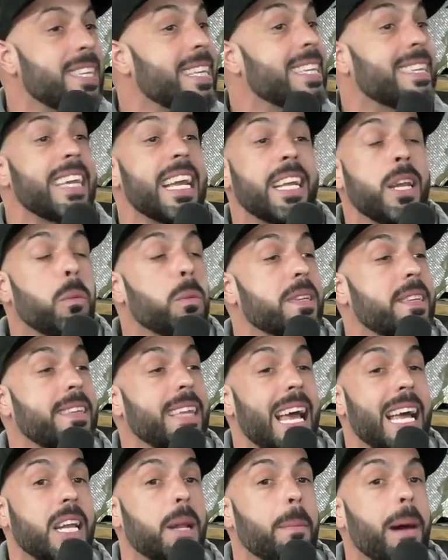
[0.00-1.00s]
the same thing with
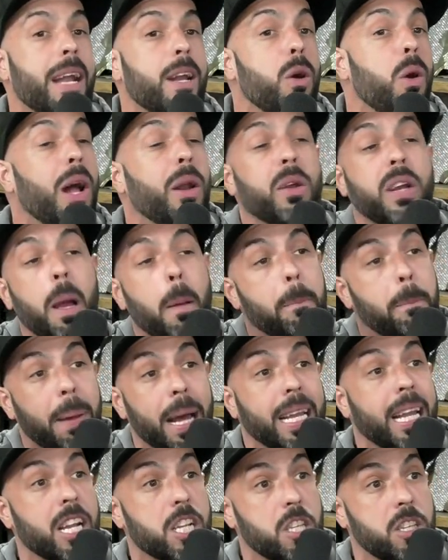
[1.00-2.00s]
stand-up. I don't get
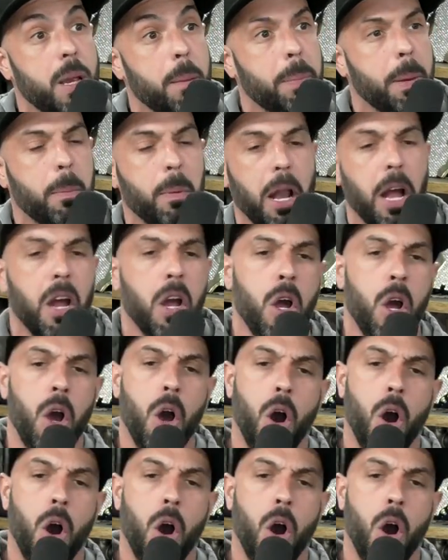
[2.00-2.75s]
bent out of saying people like,